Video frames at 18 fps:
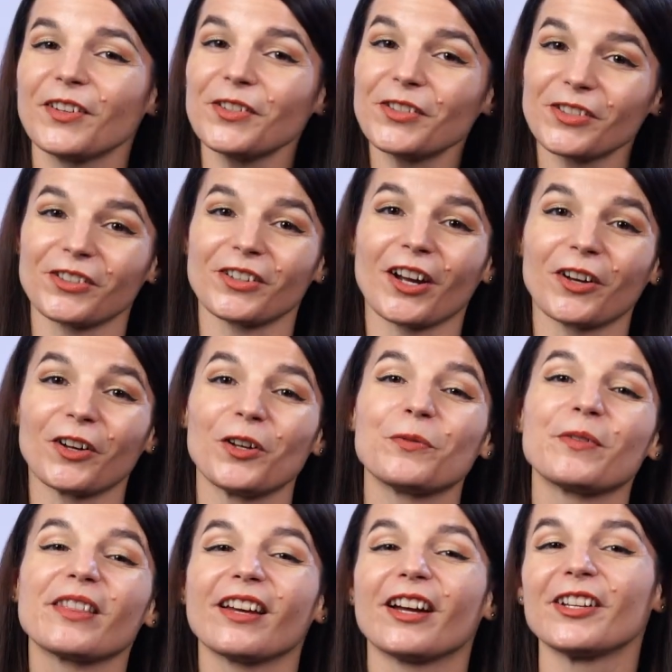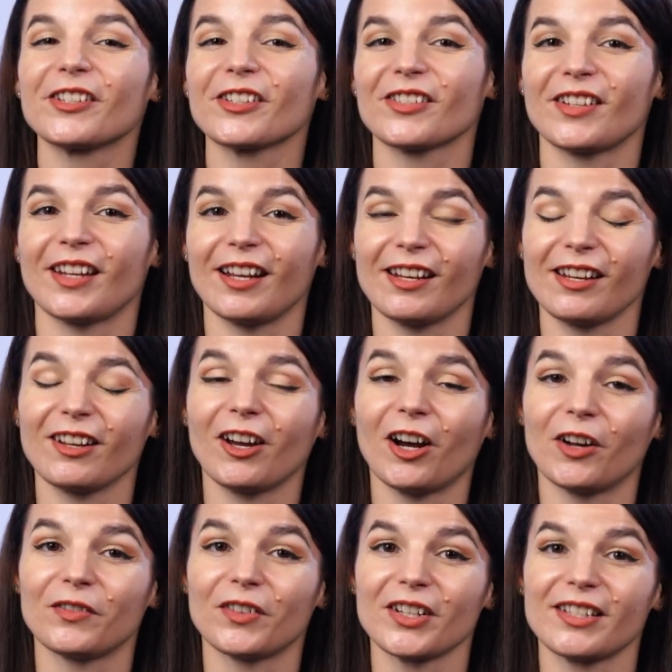you struggle with understanding
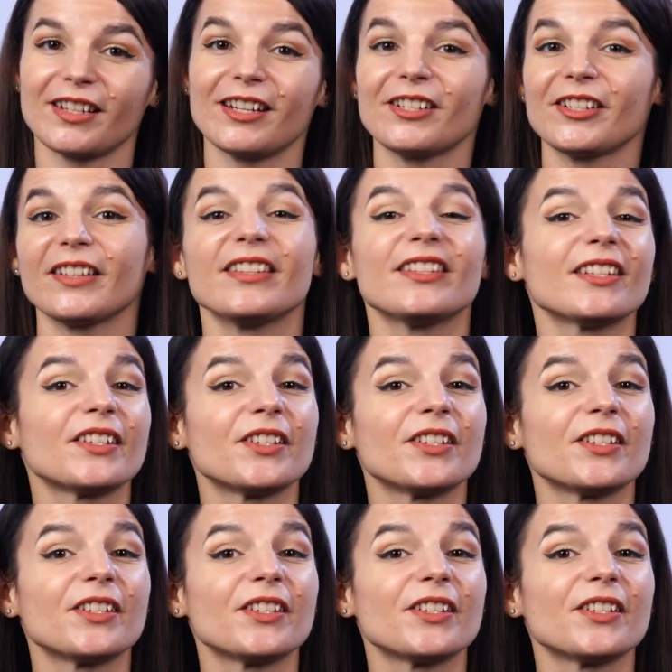conversations